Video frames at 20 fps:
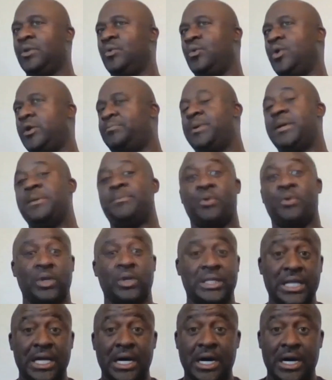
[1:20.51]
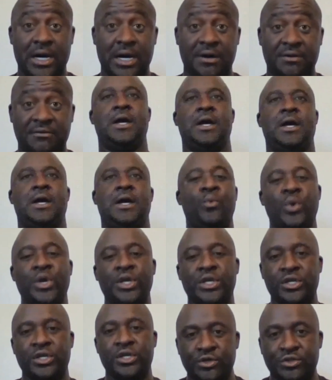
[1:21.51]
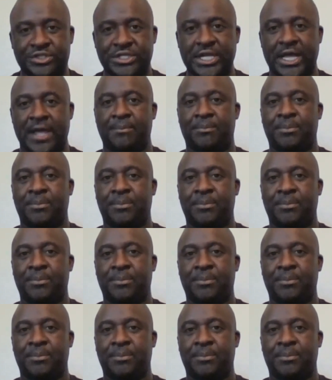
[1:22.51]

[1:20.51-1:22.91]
what people love, and we use that